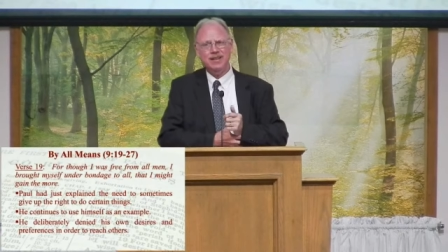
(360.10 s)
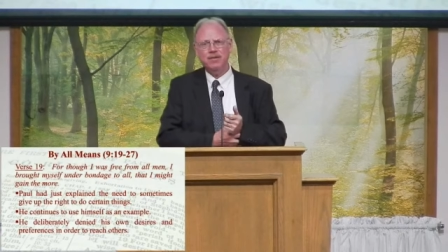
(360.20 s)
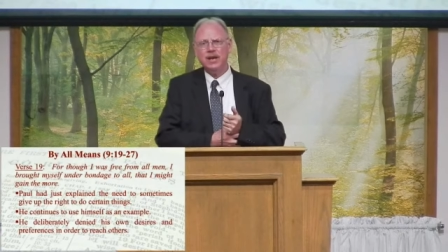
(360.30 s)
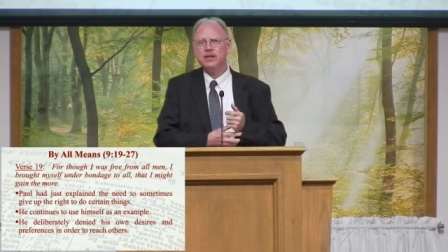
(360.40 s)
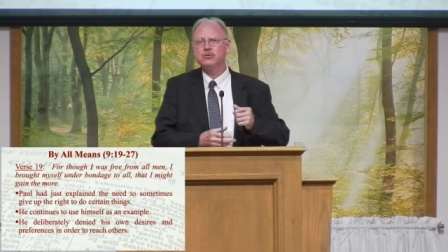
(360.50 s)

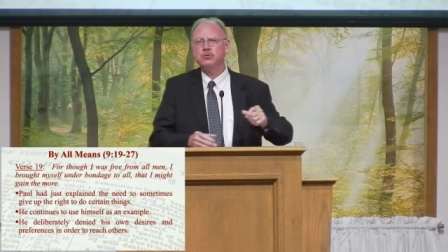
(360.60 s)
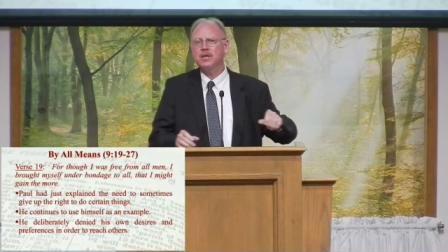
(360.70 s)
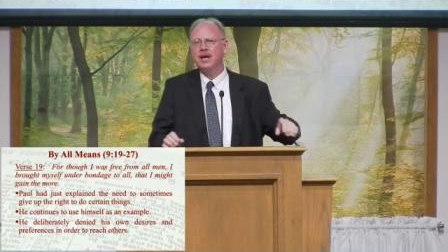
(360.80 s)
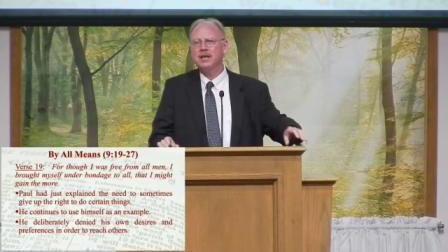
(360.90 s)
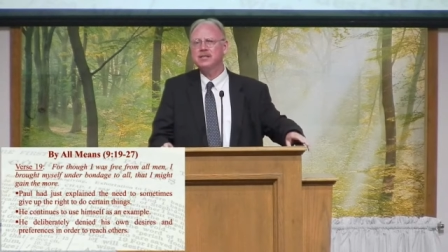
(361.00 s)
even
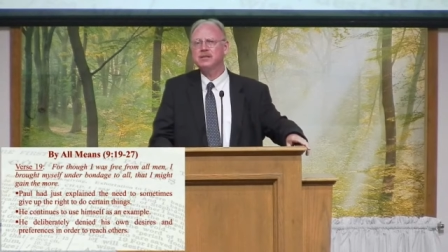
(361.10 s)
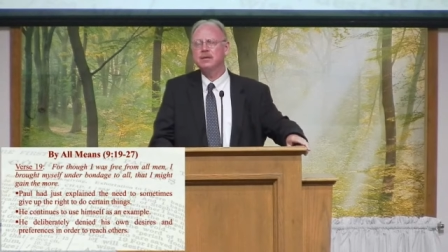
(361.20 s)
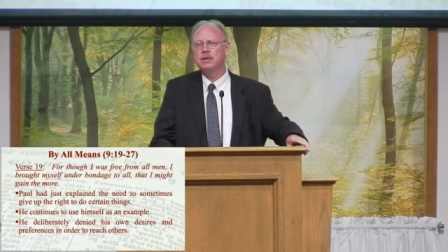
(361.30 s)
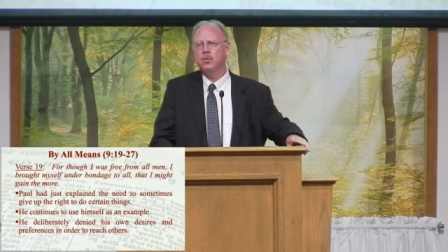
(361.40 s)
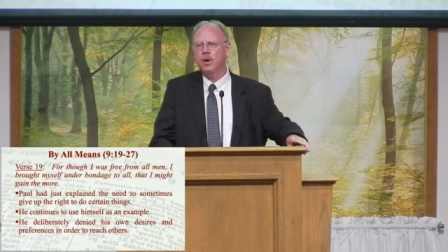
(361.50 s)
exercise.
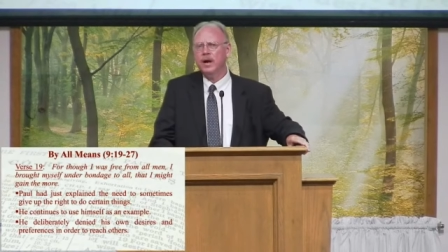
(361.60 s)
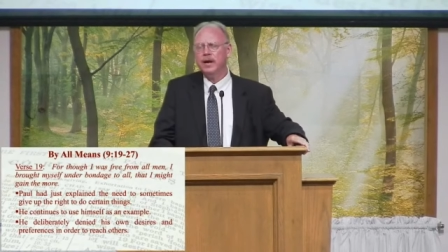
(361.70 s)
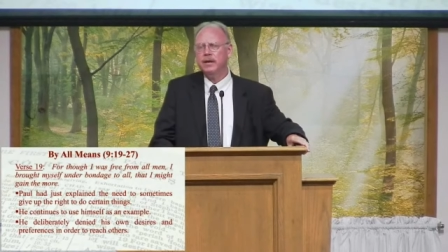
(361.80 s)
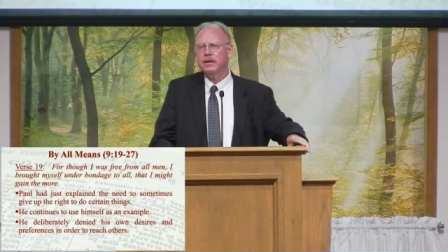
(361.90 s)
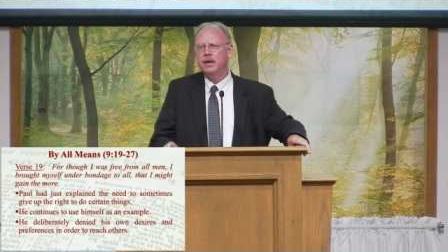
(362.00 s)

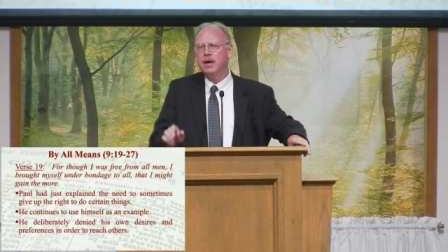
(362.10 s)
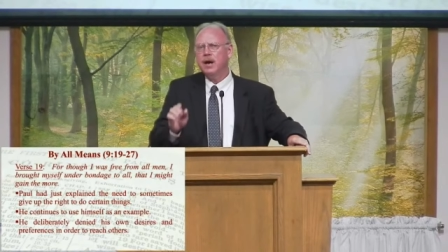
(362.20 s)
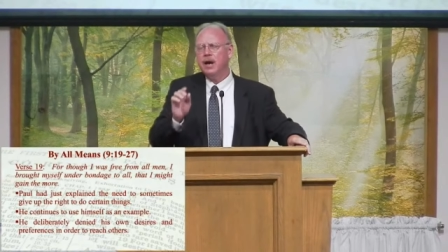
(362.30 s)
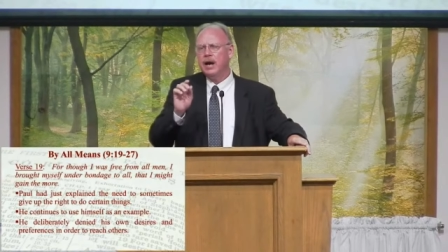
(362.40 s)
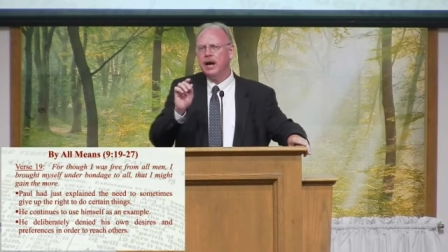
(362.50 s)
Why?
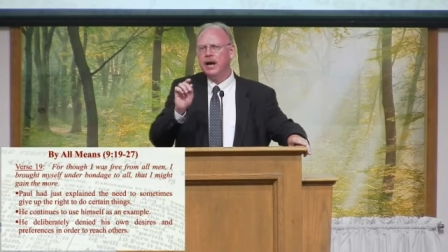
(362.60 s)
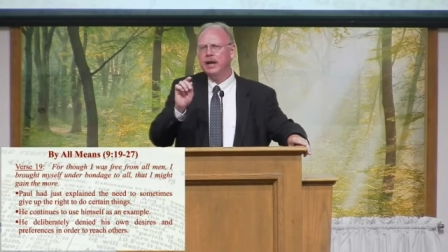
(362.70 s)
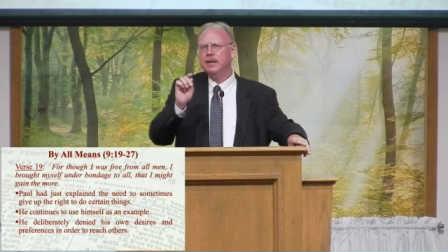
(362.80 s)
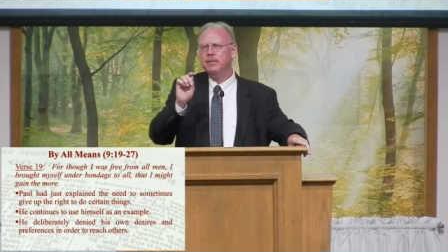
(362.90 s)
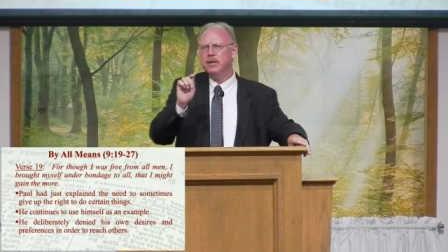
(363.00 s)

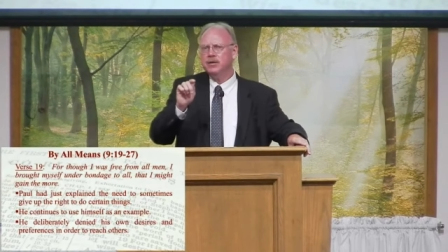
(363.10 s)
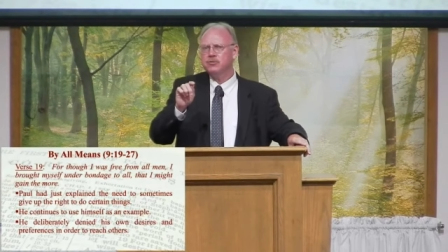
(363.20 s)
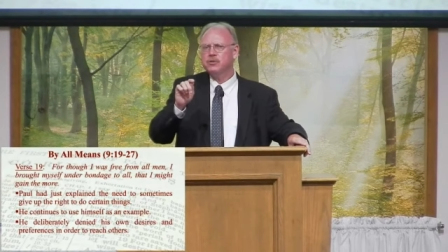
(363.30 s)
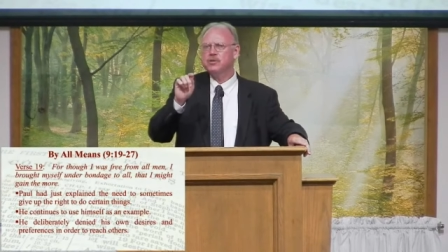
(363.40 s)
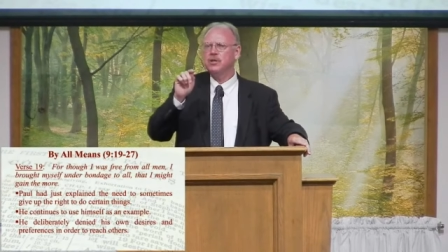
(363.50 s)
I am
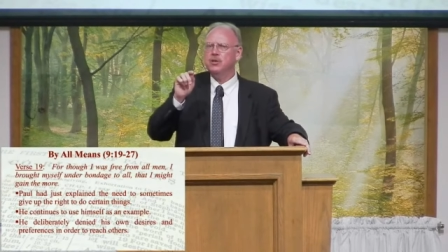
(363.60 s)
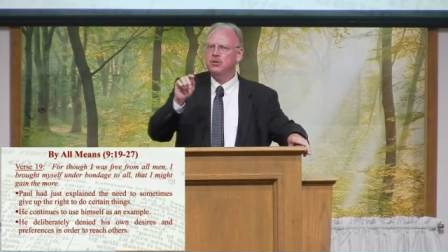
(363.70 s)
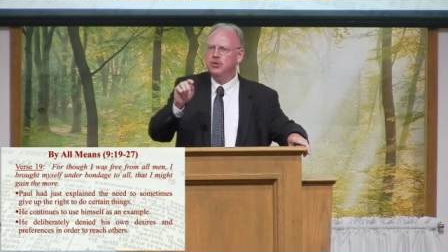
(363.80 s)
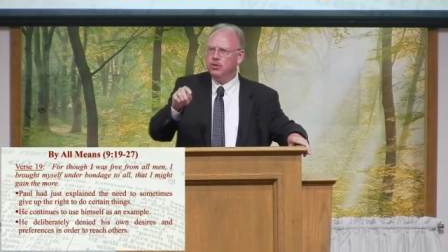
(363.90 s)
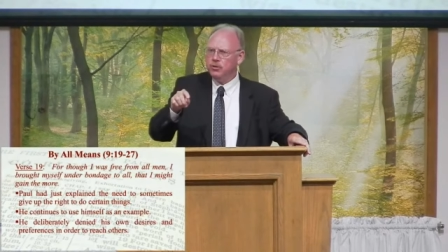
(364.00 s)
interested
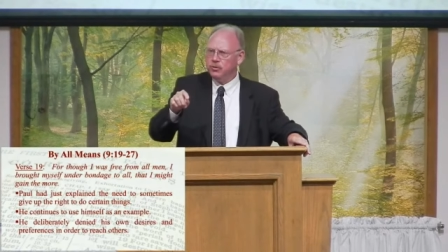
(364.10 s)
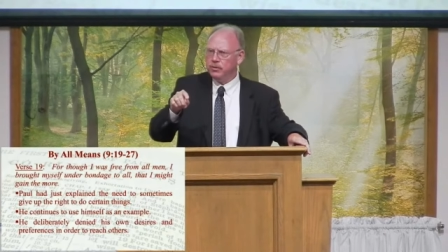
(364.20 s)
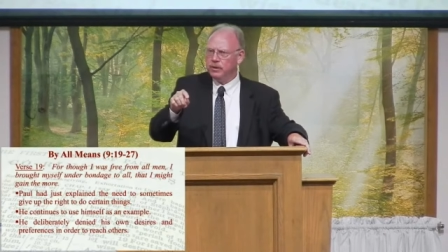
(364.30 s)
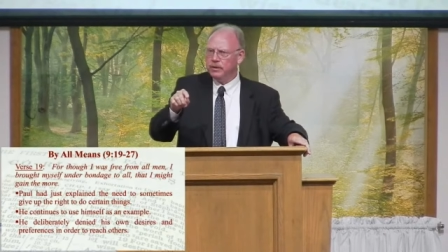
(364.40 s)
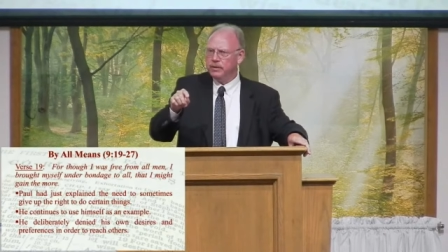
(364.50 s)
in
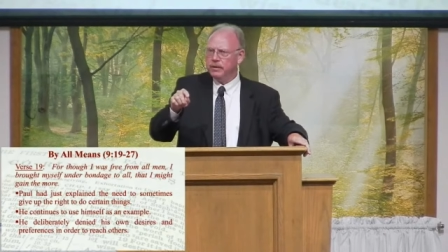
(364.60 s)
you.